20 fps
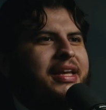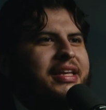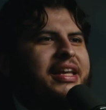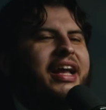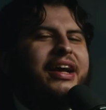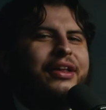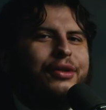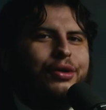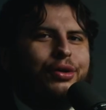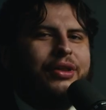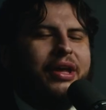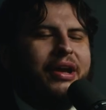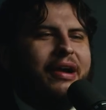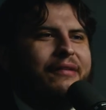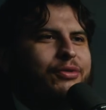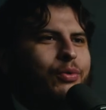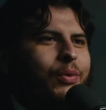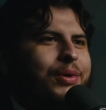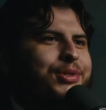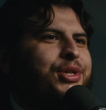Yeah, they have
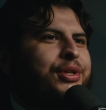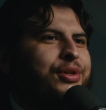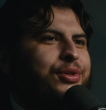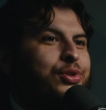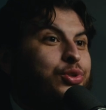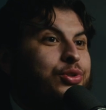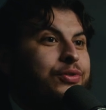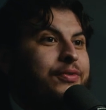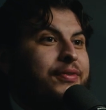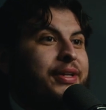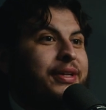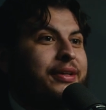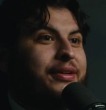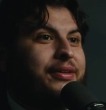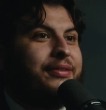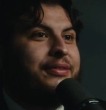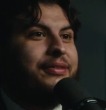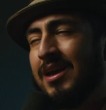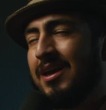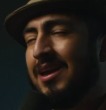to watch like a YouTube video.